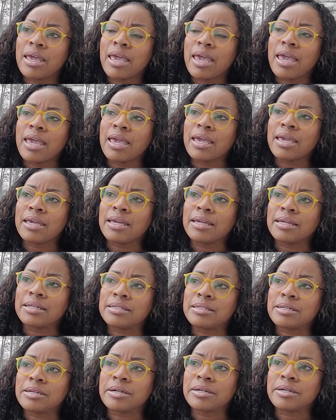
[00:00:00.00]

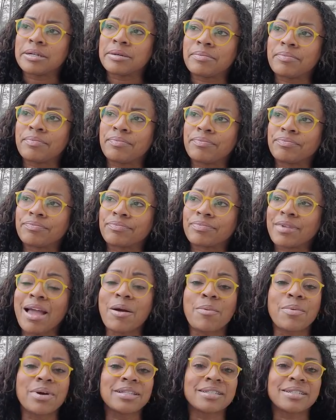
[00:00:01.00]
and I
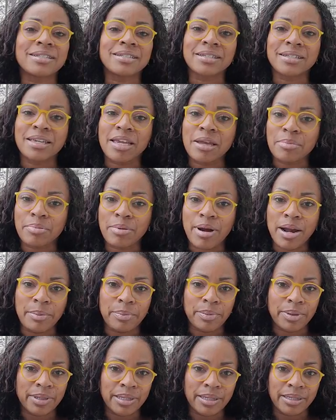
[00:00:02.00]
went to look at
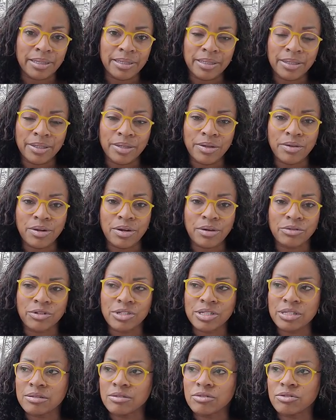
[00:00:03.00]
property.
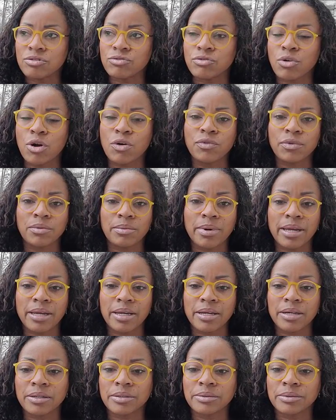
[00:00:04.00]
Just drove
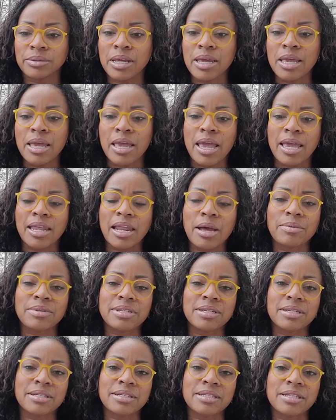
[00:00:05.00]
around, and I was
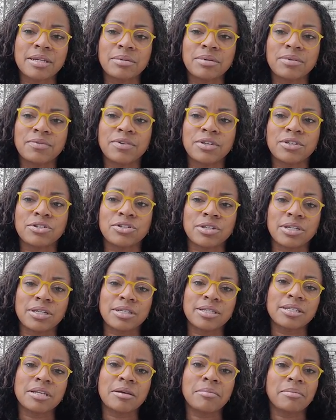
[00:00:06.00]
in a subdivision, and
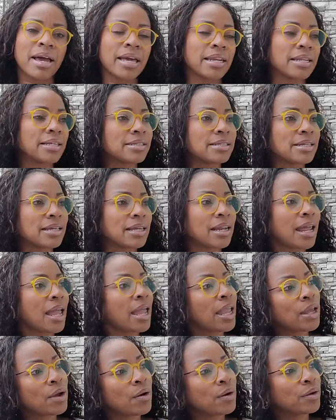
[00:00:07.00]
somebody said,
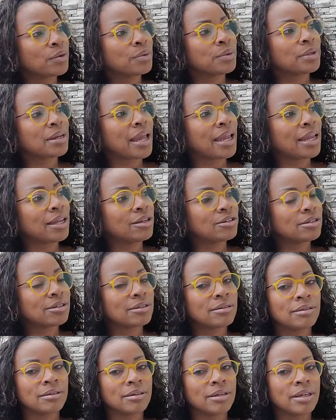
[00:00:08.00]
hey, are you an agent?
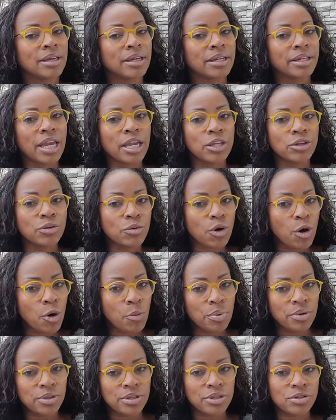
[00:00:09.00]
Can you
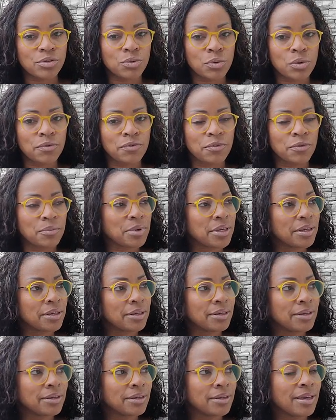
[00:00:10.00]
open this door for me?
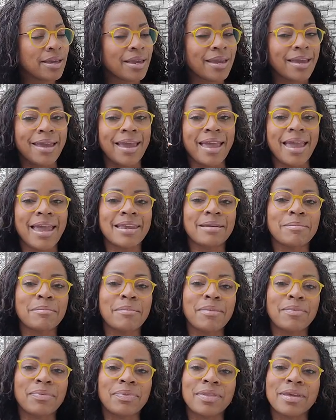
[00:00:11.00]

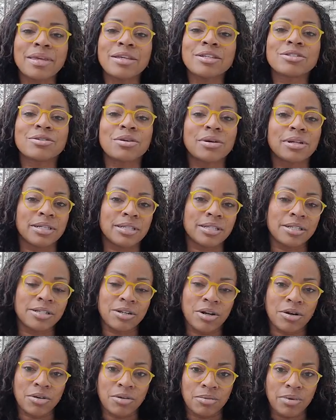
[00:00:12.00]
And things started to
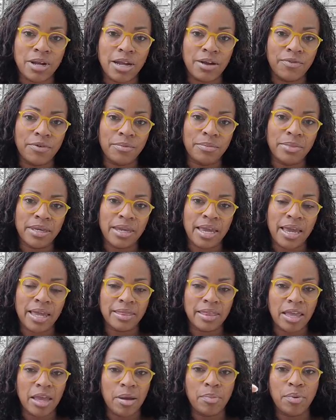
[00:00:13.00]
turn around for me at
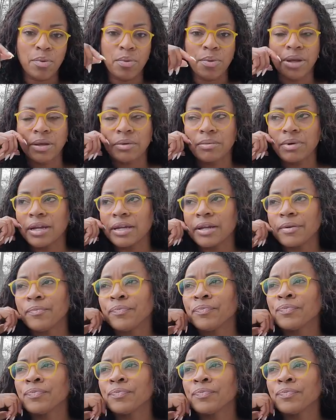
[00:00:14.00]
that point, right?